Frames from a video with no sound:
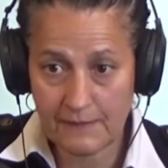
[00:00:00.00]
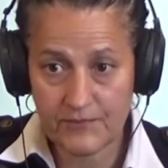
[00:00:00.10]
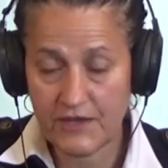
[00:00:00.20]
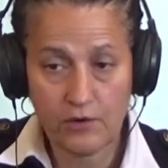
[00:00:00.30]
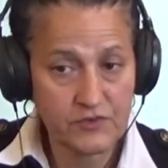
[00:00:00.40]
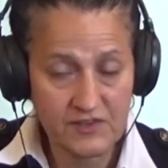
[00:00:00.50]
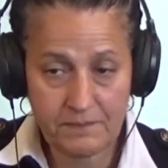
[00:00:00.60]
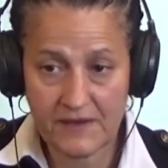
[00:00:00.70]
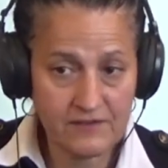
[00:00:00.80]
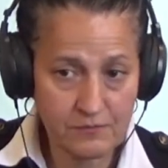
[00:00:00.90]
They don't
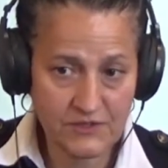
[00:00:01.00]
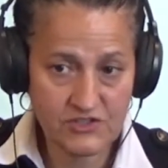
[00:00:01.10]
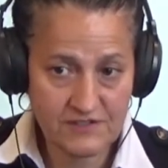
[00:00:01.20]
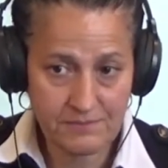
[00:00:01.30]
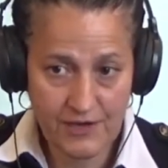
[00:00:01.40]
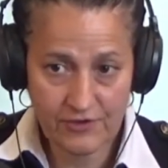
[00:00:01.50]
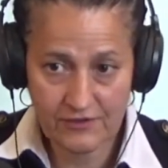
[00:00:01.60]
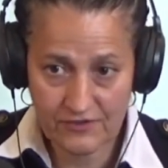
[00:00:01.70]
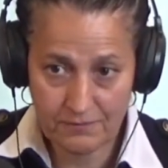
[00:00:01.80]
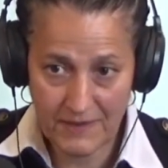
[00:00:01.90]
spend as much as
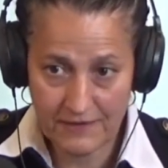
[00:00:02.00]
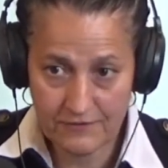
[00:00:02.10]
Americans spend.